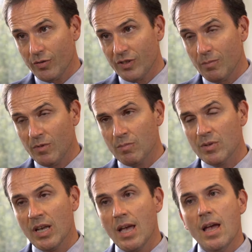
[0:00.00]
of
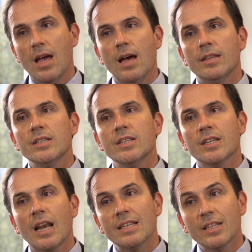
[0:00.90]
symptoms. And this is
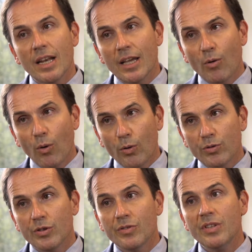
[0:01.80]
classically
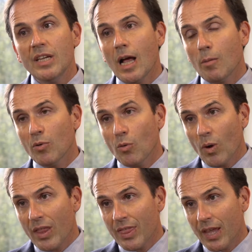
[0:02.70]
called the T helper
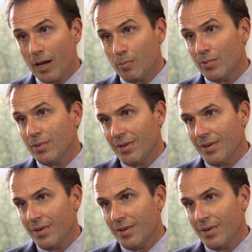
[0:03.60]
one type